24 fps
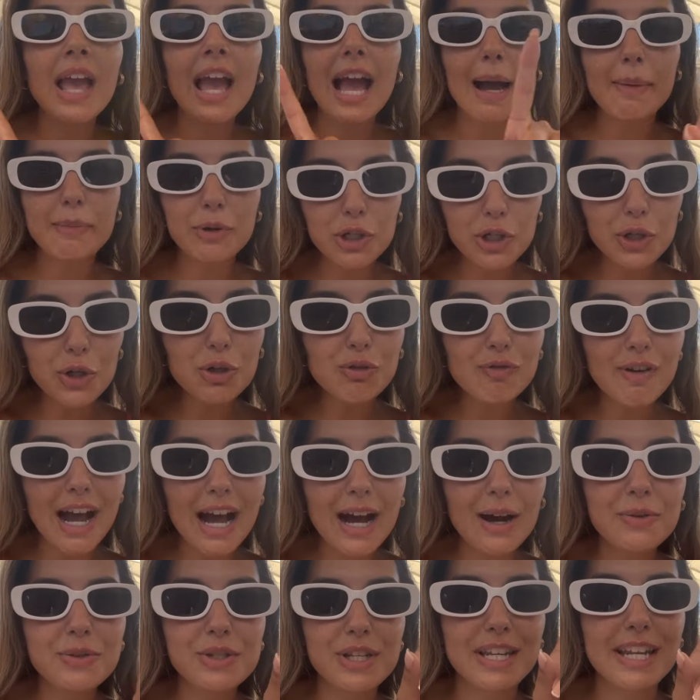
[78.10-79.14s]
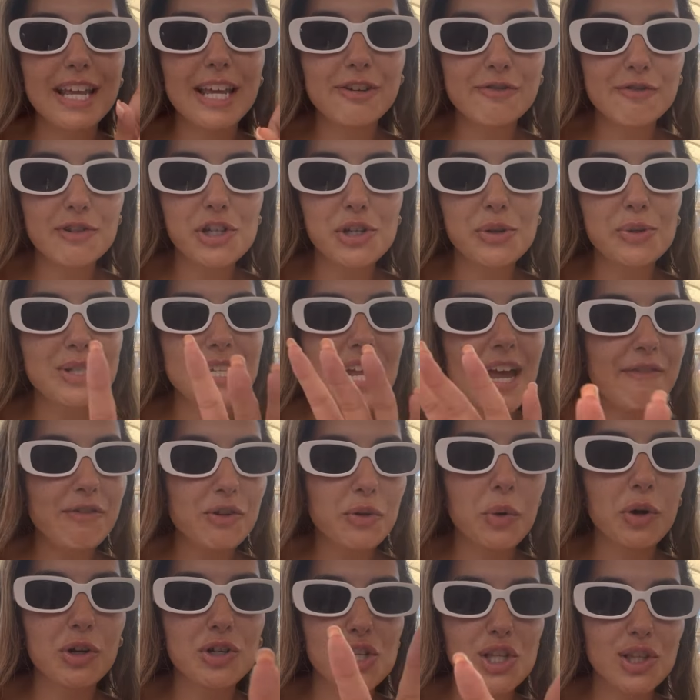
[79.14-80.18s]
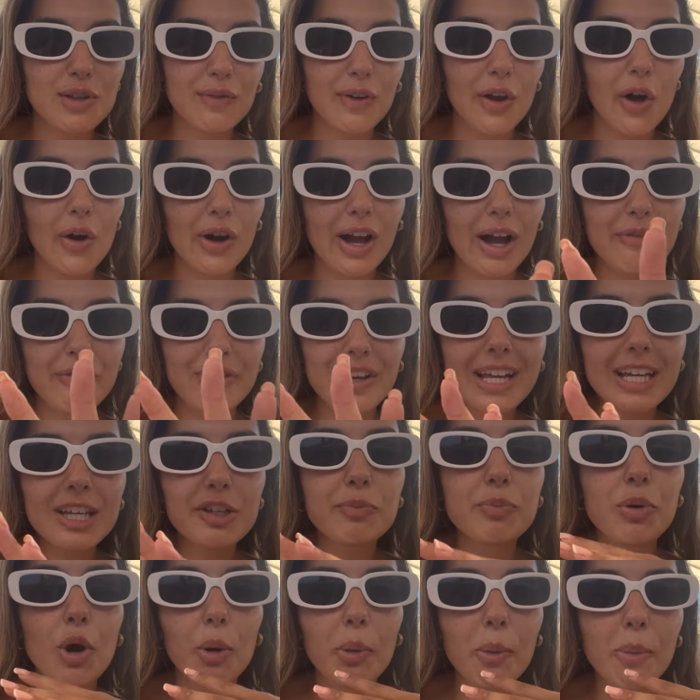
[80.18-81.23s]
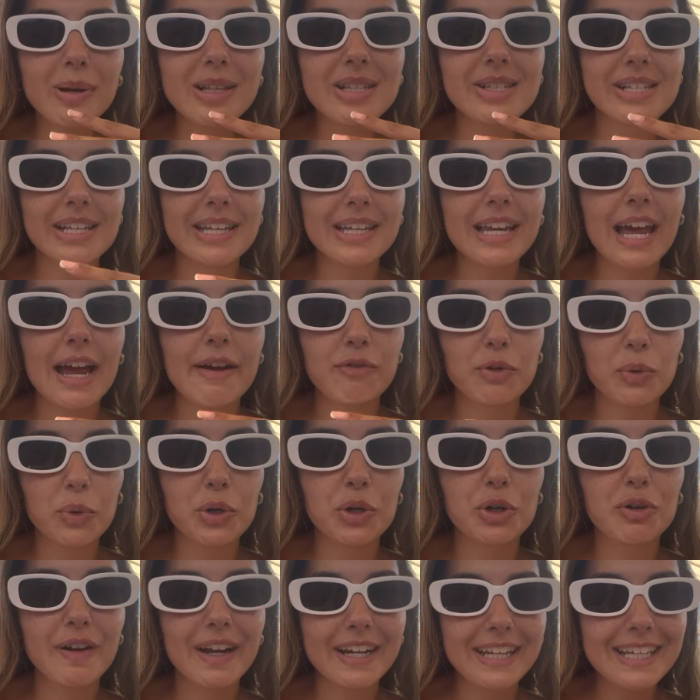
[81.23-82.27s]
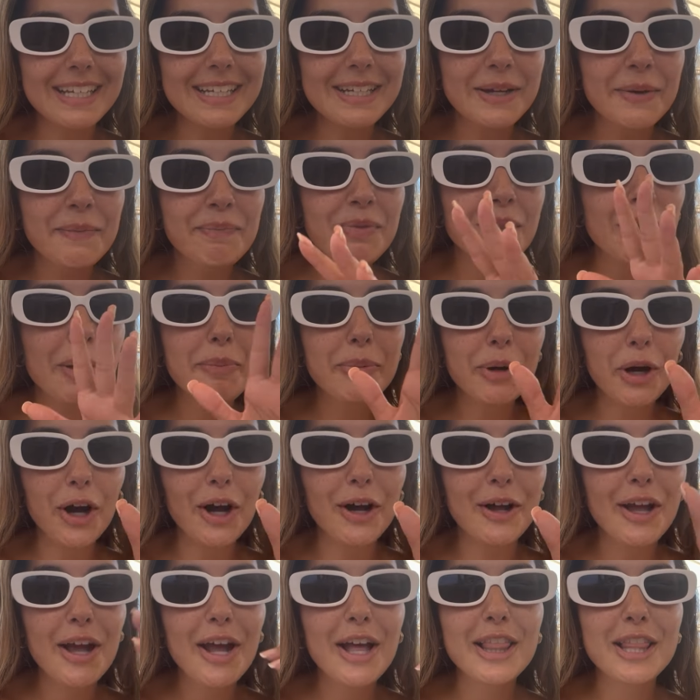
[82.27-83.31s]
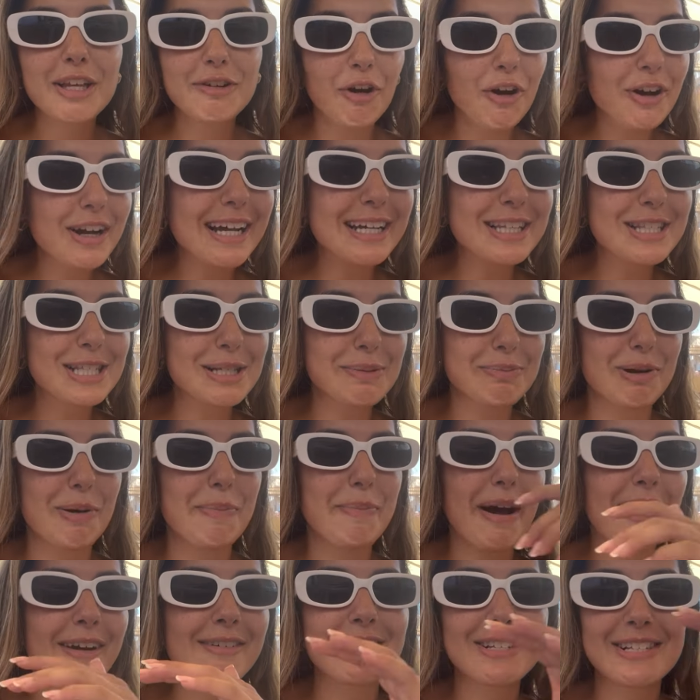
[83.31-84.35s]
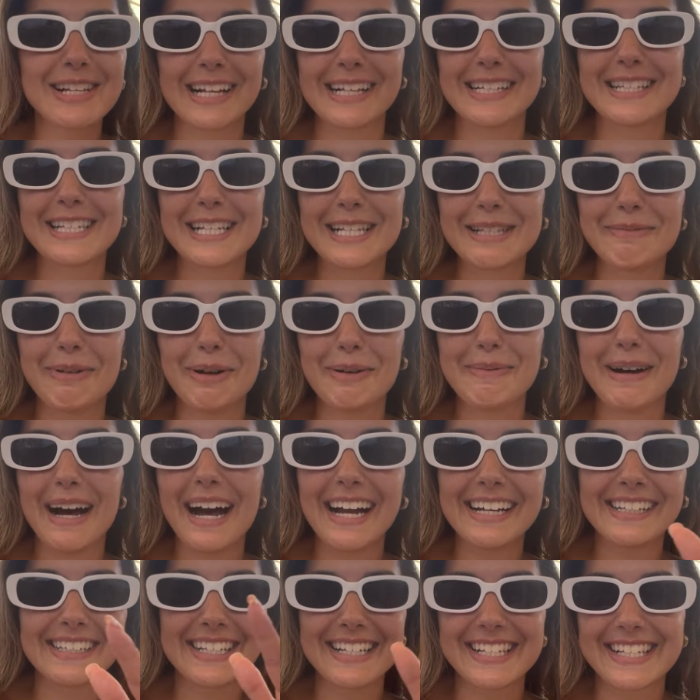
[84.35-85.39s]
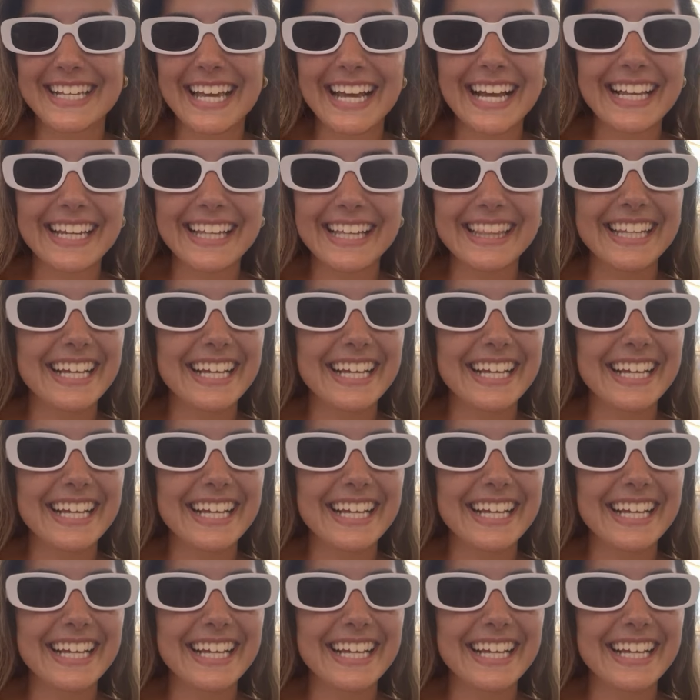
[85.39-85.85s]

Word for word: I'm gonna go around and introduce everyone to the vlog. I feel like you've probably seen everyone already, but they're all getting super embarrassed. I can see them all behind us giggling.